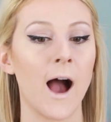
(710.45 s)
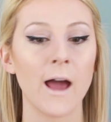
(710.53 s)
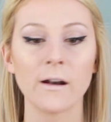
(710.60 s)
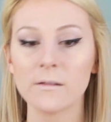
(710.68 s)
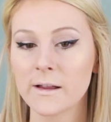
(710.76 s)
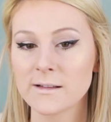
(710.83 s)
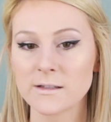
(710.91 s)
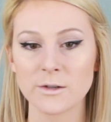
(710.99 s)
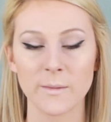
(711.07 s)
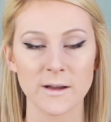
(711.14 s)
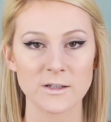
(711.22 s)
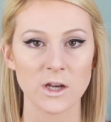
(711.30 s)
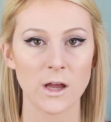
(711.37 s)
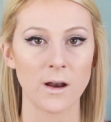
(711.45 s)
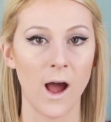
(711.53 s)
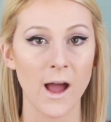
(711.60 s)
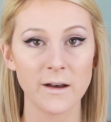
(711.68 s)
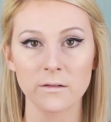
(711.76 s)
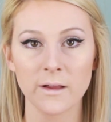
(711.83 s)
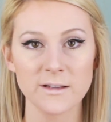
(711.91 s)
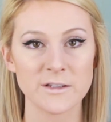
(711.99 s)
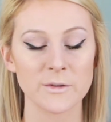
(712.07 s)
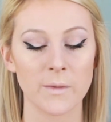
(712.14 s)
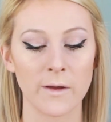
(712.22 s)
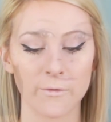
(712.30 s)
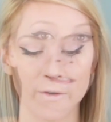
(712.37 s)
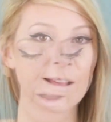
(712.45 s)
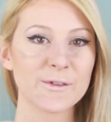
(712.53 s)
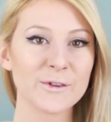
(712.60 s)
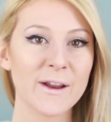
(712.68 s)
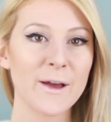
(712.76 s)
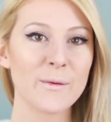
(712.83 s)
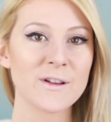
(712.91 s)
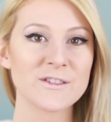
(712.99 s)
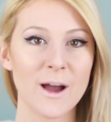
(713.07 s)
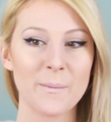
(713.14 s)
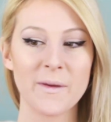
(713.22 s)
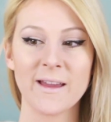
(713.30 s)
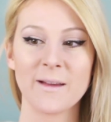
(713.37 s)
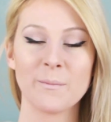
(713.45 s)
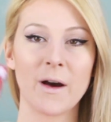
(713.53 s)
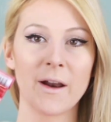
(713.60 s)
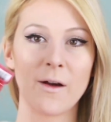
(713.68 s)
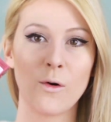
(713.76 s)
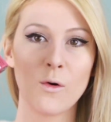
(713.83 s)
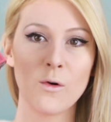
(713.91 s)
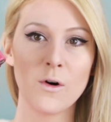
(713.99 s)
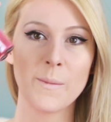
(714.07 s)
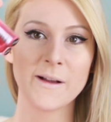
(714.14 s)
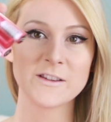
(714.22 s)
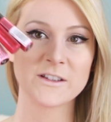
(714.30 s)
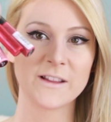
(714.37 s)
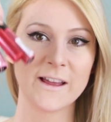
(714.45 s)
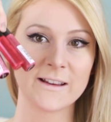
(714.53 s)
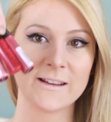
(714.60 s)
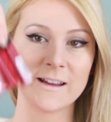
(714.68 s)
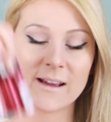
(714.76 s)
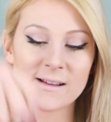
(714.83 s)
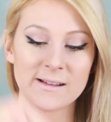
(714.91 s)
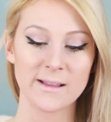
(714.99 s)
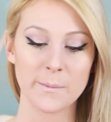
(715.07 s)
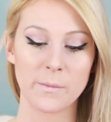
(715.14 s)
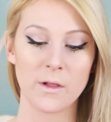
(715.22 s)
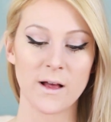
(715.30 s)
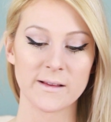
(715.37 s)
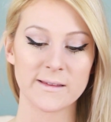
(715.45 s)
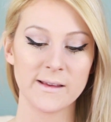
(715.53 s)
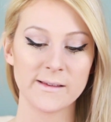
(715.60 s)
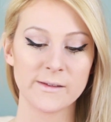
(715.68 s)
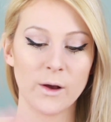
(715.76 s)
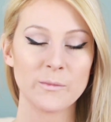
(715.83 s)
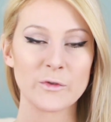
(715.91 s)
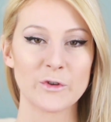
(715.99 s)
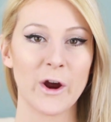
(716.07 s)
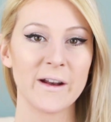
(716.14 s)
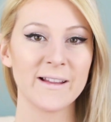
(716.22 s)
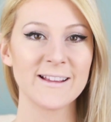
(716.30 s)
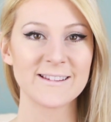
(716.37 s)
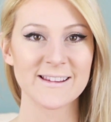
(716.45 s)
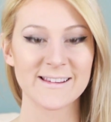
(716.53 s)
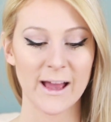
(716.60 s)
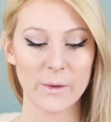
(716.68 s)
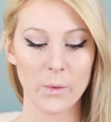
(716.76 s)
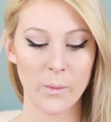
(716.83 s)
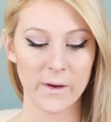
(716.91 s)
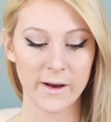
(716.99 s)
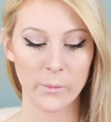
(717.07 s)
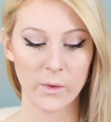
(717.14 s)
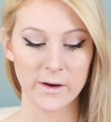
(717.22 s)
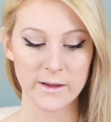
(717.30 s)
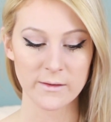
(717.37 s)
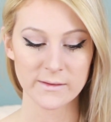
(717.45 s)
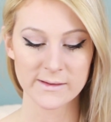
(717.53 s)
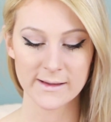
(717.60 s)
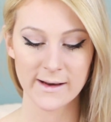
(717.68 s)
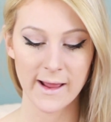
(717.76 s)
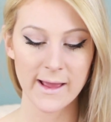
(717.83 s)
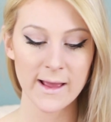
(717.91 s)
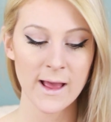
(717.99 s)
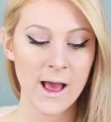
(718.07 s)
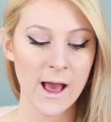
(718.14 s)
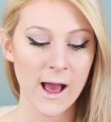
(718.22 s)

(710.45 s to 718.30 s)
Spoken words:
I don't like to do my chin, I don't like to do my forehead. Yesterday I went shopping and bought a whole bunch of like NYX lip glosses, so I'm trying to like decide what one I want to use today.